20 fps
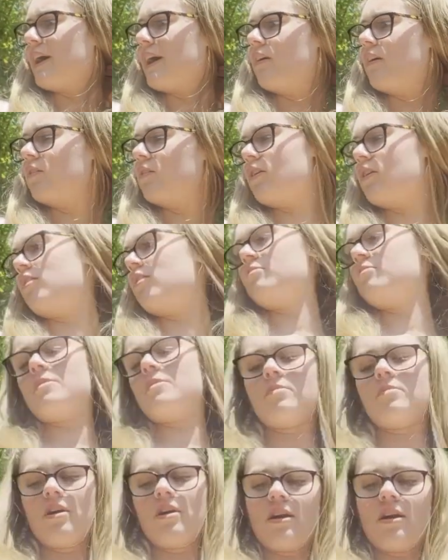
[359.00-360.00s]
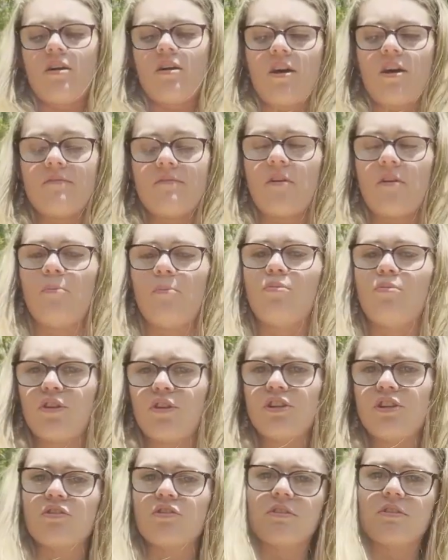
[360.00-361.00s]
I can't remember how, I'm pretty
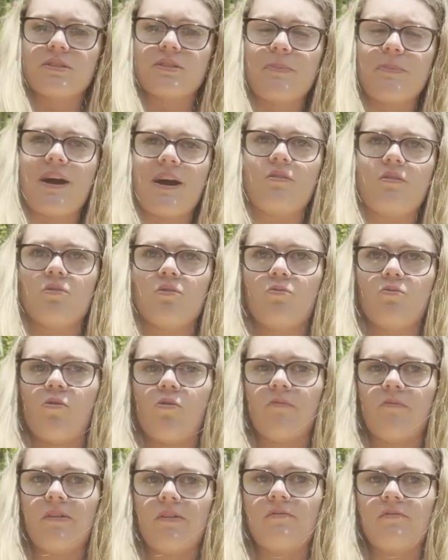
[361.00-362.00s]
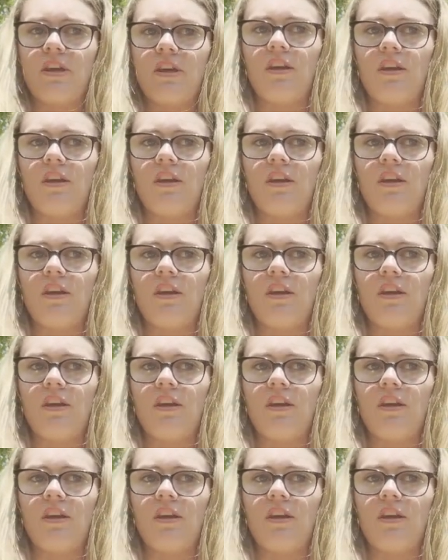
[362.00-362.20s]
sure it was £1 or £1.50,